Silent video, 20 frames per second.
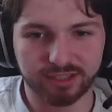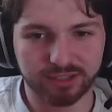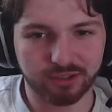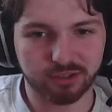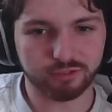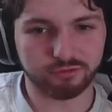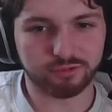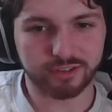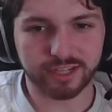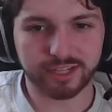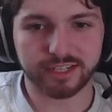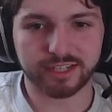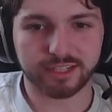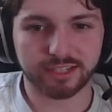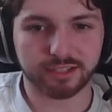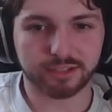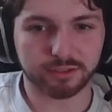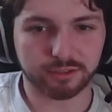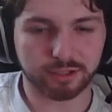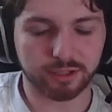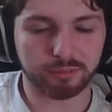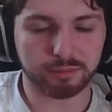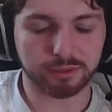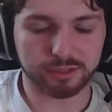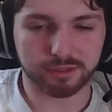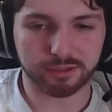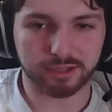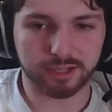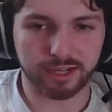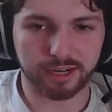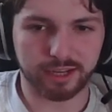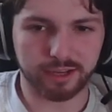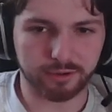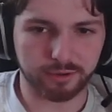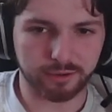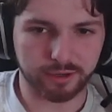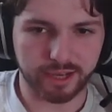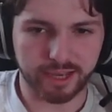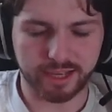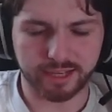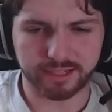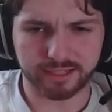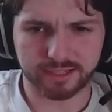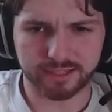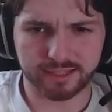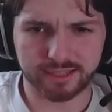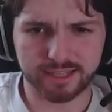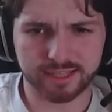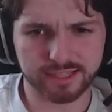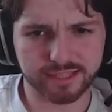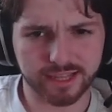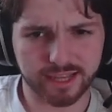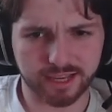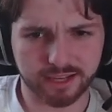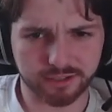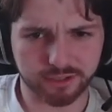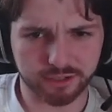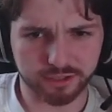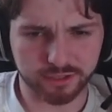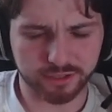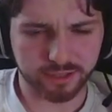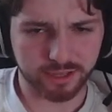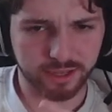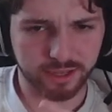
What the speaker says: You really need your double Solgaleo, and this deck just